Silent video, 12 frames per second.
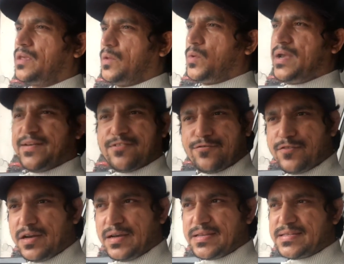You would never
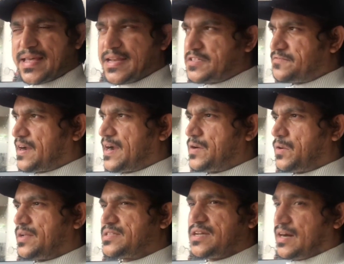feel dissatisfied or
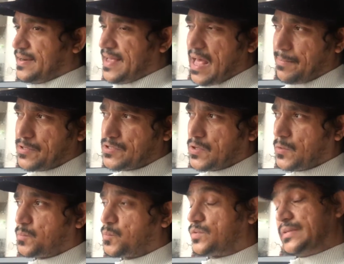let's say unhappy. So
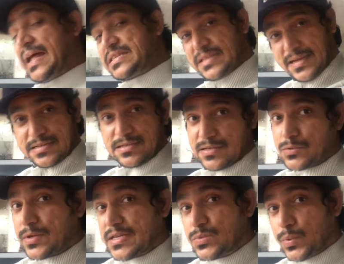that's it in
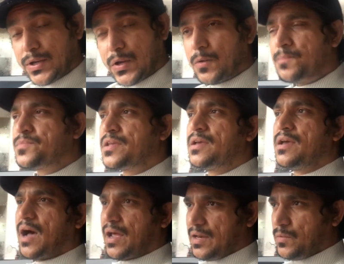today's video.
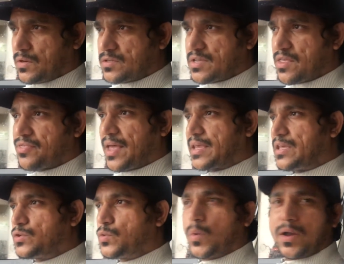I really want to say thank you
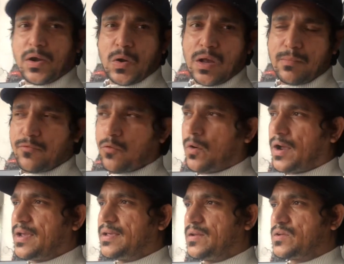to one and all before
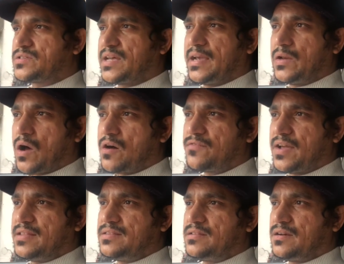I sign off
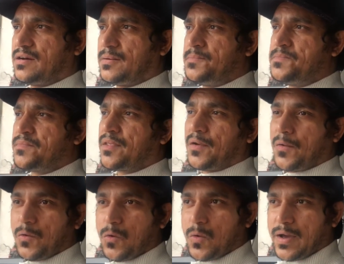and
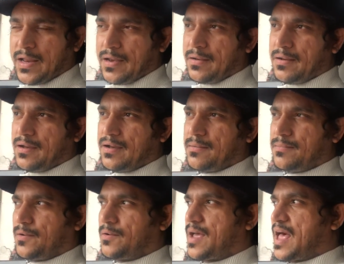go and
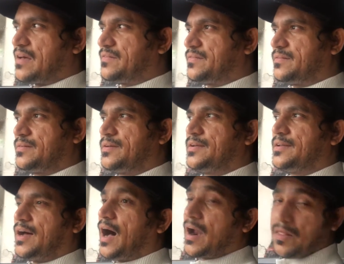have
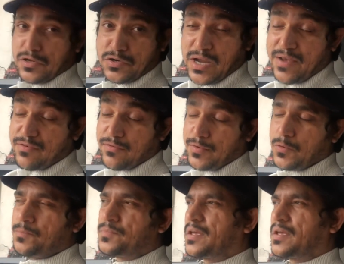another drive review.